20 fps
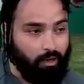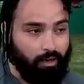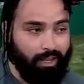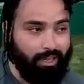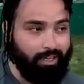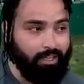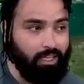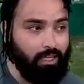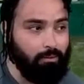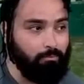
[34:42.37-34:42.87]

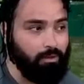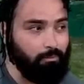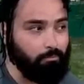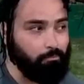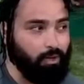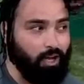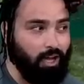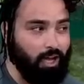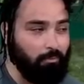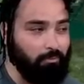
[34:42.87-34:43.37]
Like him
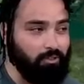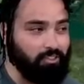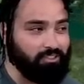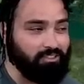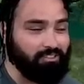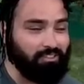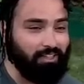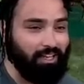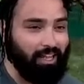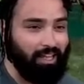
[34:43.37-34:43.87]
and Bob
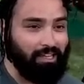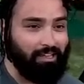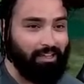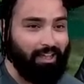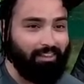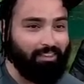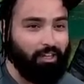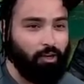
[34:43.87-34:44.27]
is like,